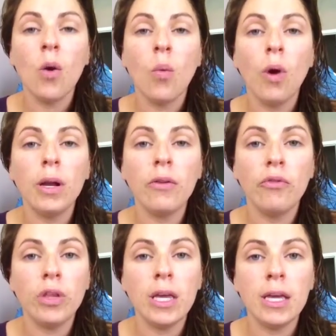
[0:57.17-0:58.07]
One
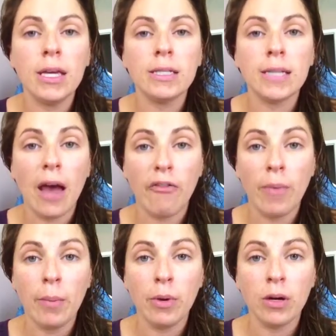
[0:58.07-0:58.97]
of the staff
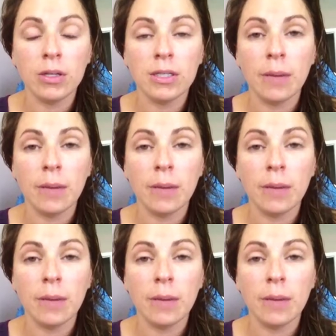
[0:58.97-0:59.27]
members,